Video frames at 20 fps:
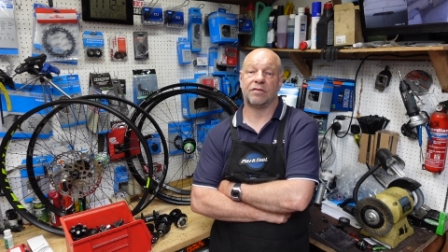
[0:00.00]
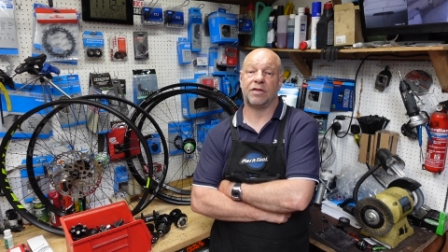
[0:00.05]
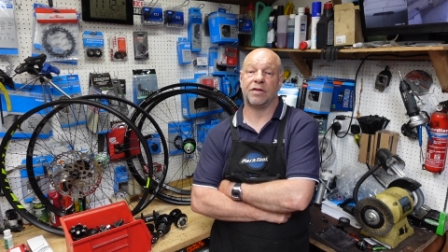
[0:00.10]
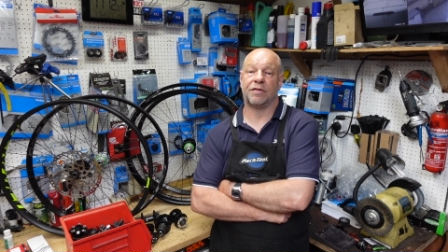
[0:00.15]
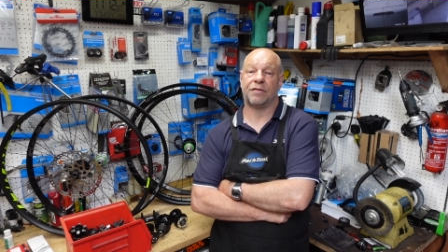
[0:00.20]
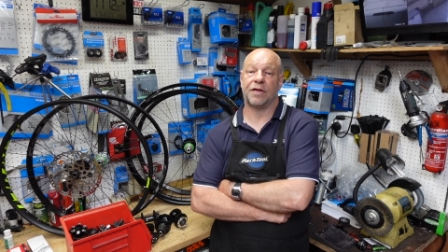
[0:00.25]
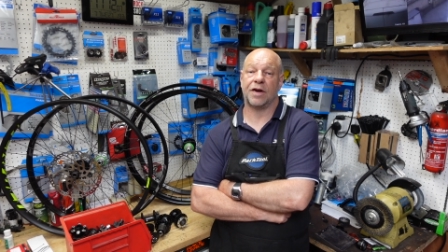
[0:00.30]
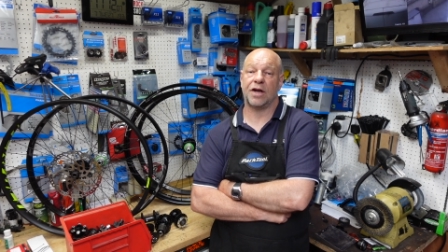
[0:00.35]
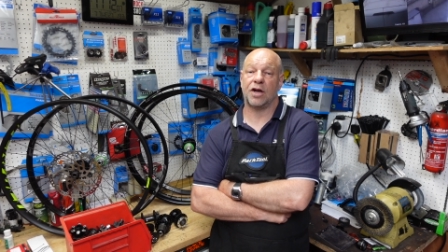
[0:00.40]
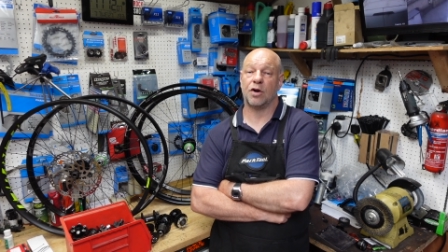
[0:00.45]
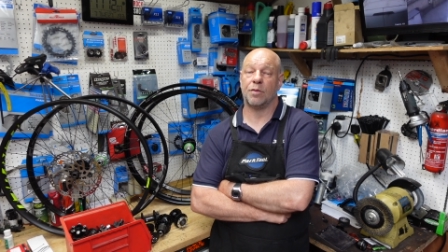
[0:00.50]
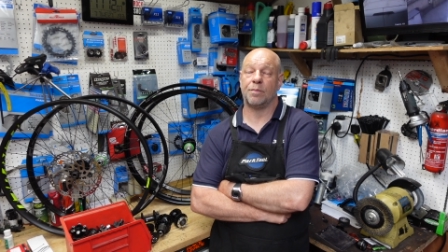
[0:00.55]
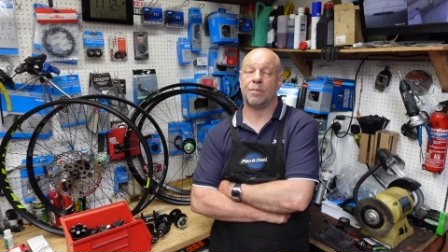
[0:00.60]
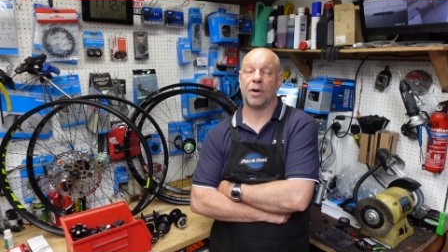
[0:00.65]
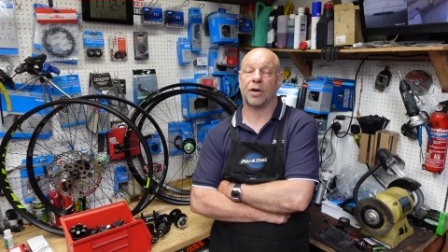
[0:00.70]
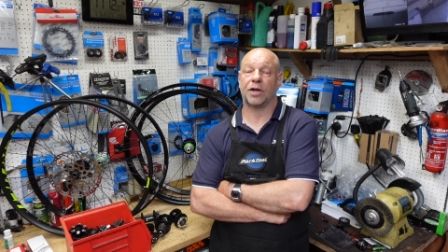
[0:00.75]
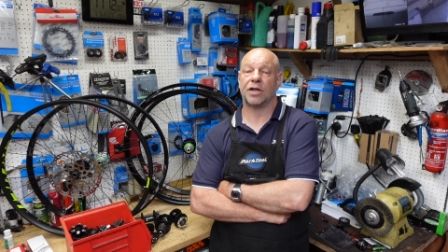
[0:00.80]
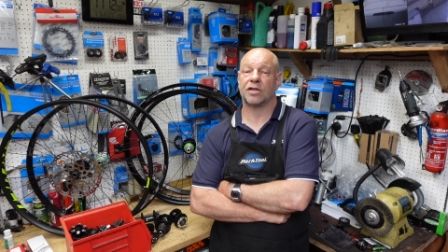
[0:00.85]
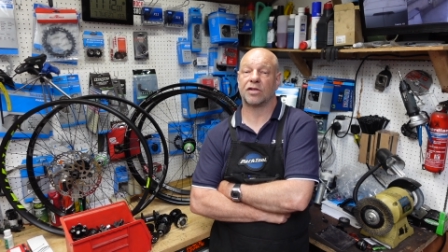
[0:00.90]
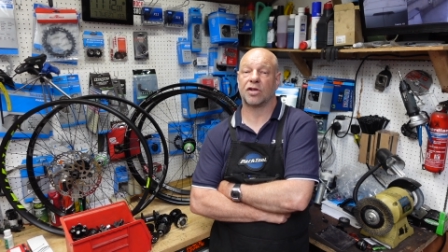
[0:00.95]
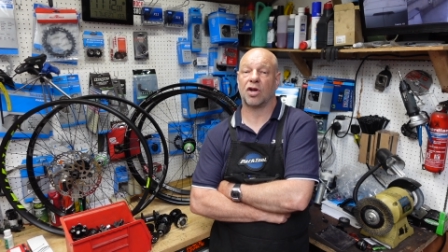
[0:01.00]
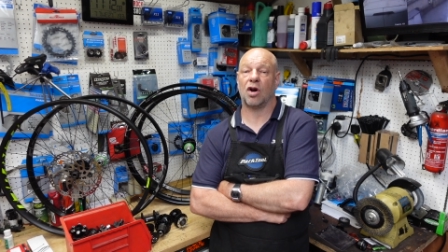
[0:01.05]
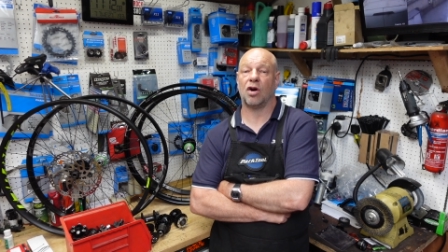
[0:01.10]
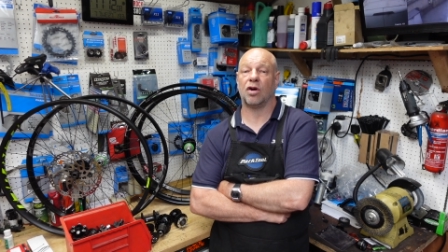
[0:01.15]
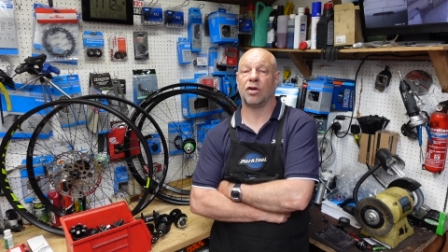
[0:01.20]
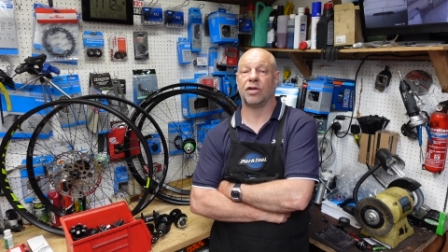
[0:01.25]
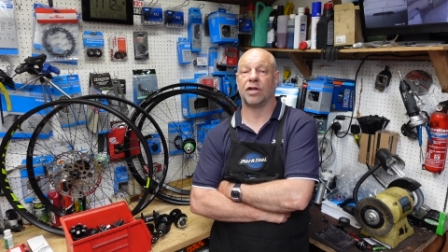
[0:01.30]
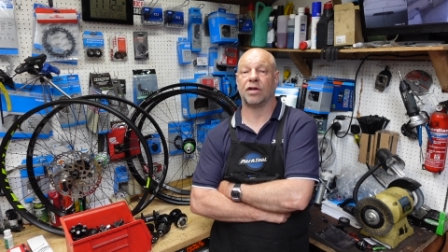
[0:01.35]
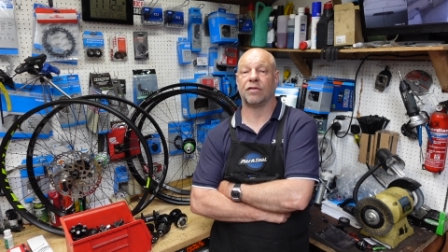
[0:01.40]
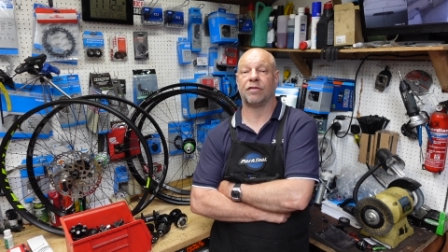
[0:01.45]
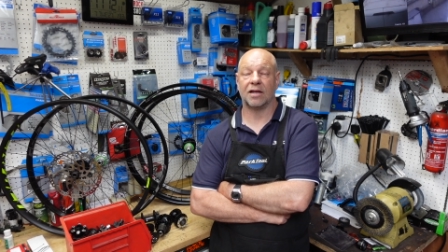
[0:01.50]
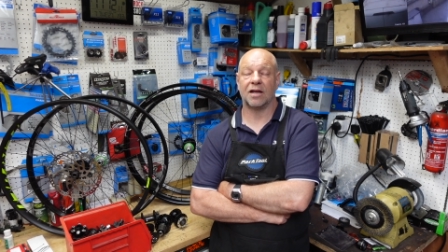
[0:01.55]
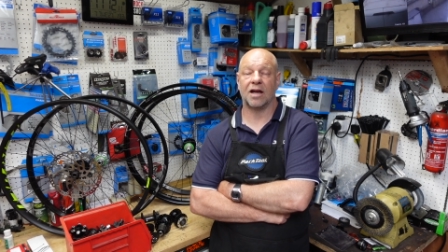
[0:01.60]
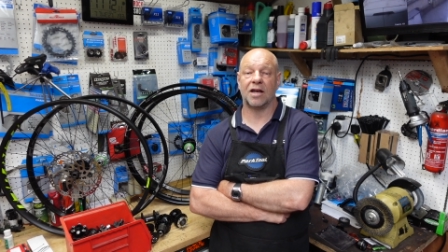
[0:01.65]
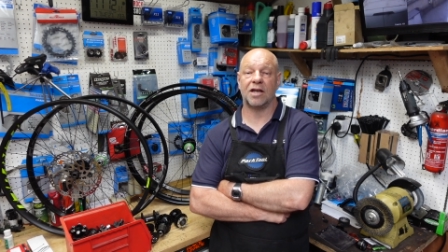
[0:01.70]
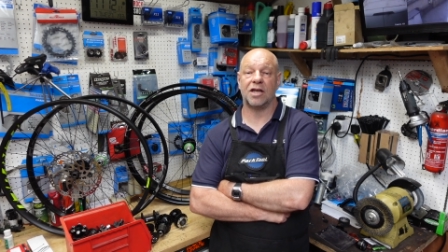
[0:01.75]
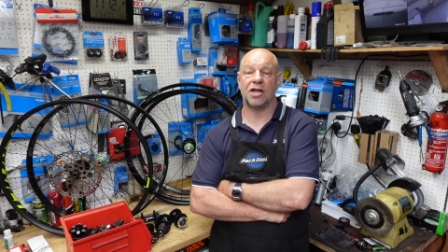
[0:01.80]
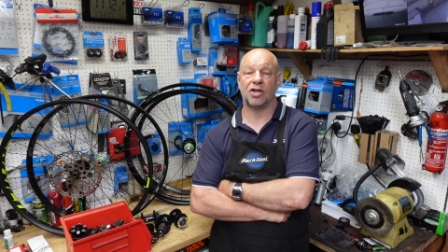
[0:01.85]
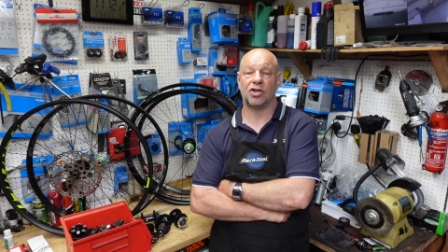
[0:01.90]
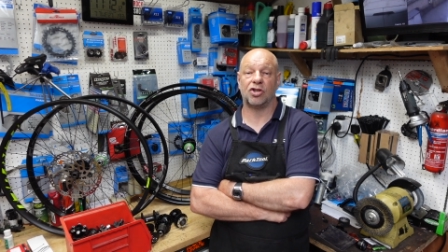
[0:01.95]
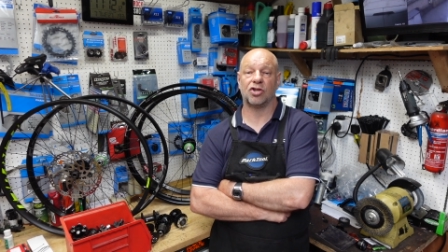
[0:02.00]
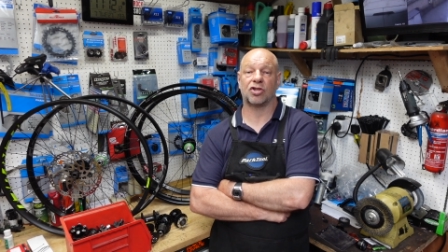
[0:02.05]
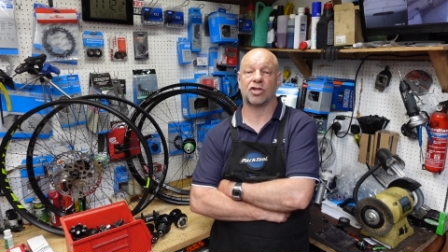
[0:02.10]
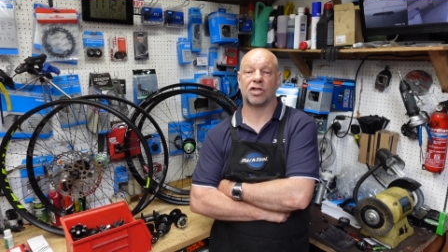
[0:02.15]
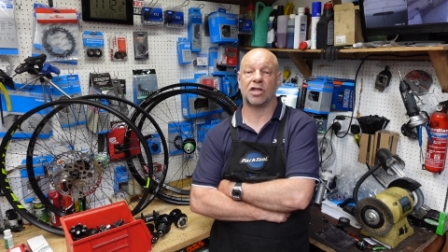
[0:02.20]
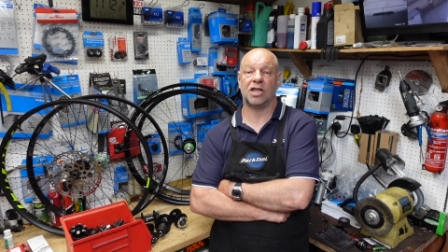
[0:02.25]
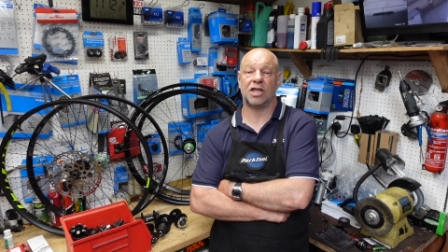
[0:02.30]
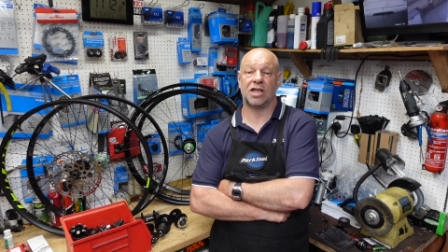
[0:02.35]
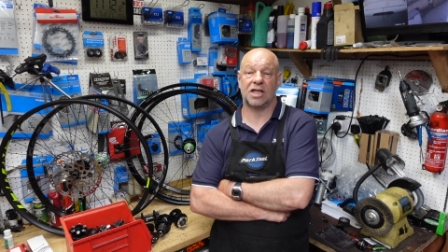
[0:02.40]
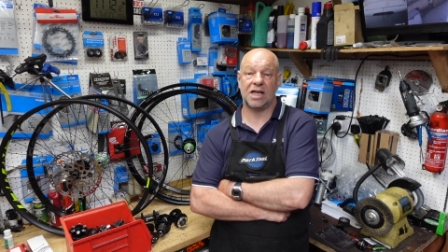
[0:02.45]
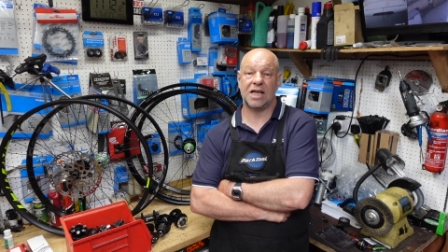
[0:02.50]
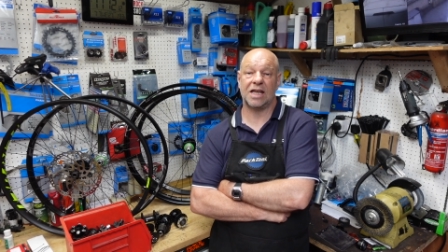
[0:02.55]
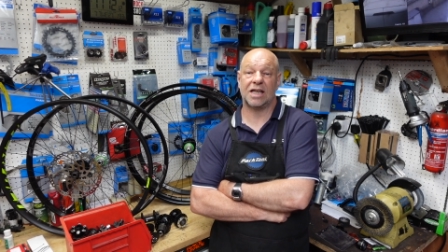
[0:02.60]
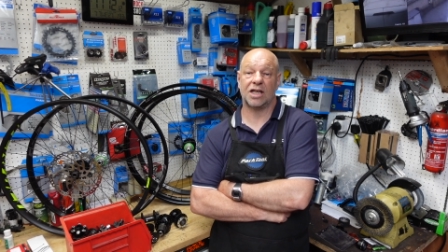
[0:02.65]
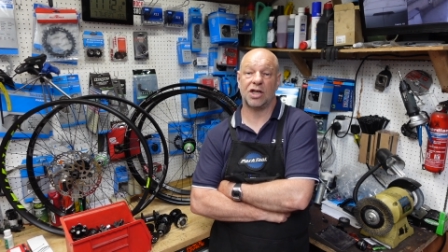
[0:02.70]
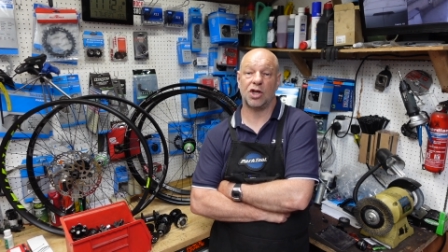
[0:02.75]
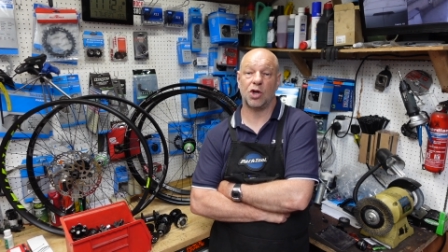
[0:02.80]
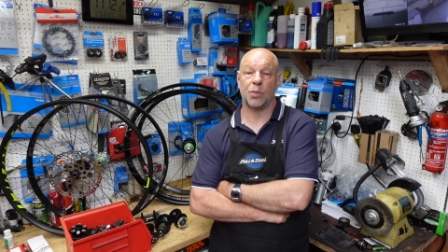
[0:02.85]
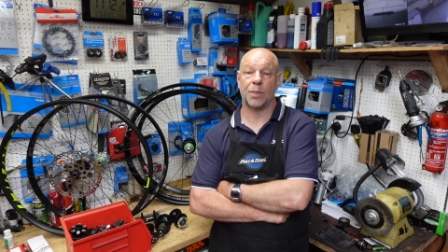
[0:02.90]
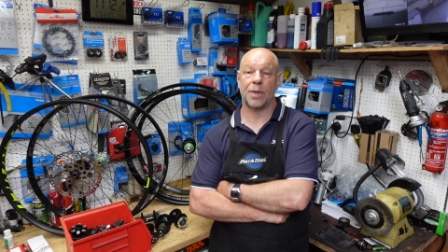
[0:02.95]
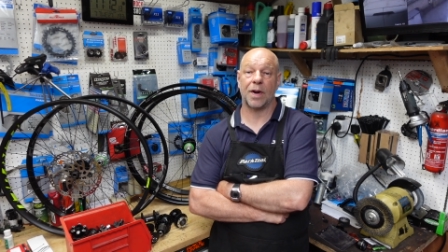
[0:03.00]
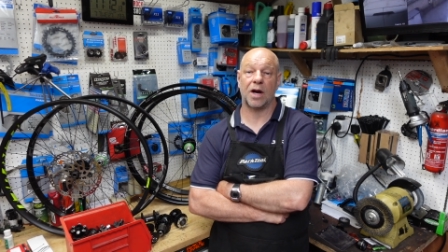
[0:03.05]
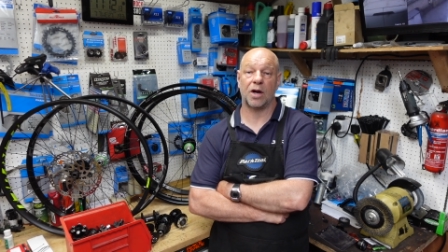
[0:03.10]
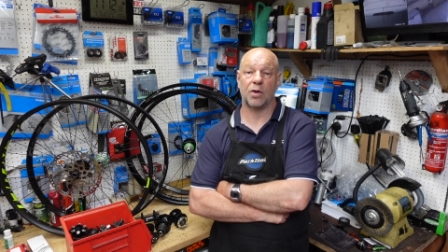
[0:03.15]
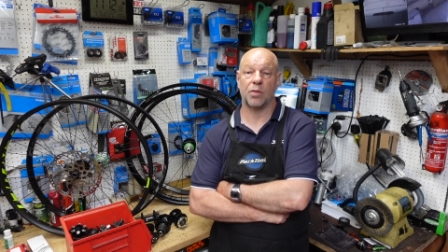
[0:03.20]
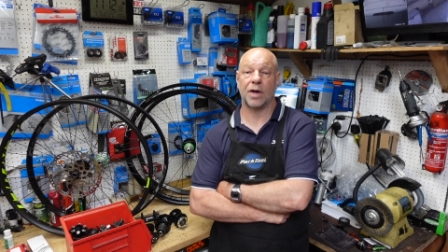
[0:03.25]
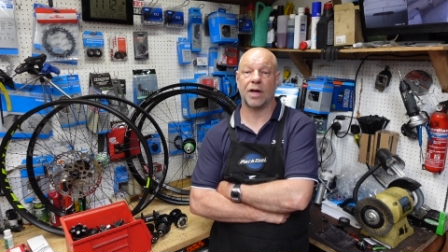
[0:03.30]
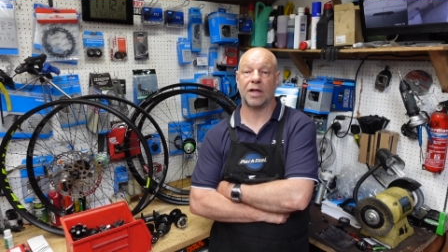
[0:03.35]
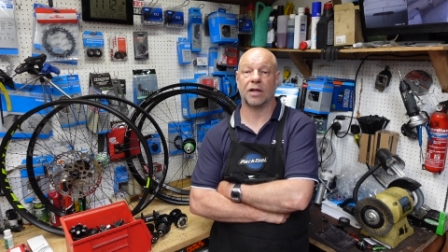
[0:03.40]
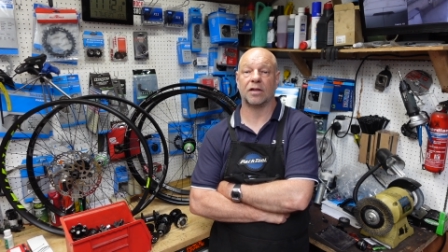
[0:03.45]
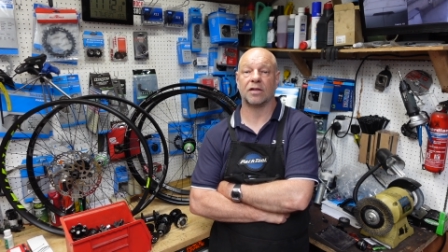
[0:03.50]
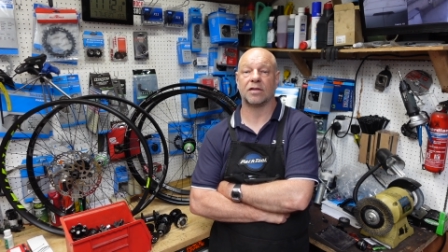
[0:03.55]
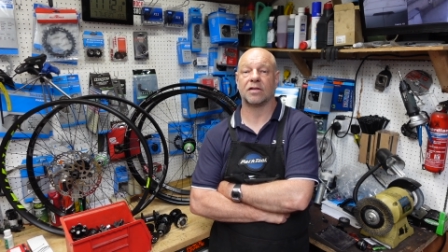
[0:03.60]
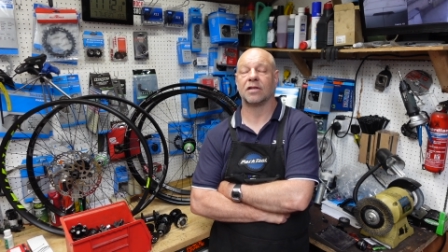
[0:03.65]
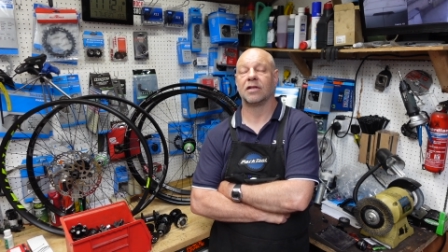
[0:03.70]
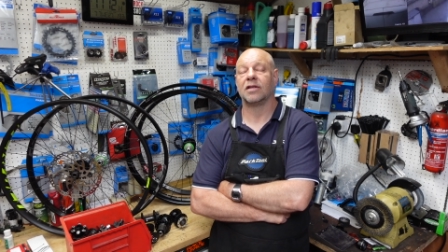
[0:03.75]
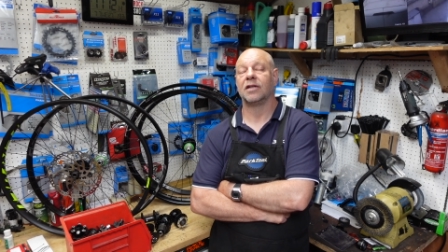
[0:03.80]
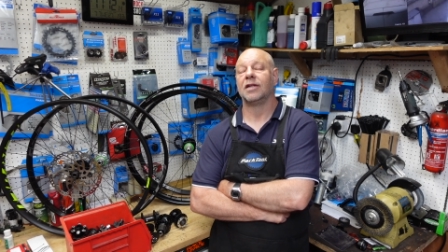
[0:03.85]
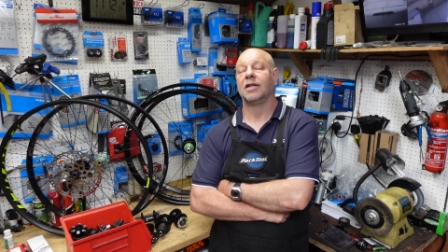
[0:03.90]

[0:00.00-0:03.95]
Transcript: the free hub body's gone, the, and you just you need a new pair of wheels.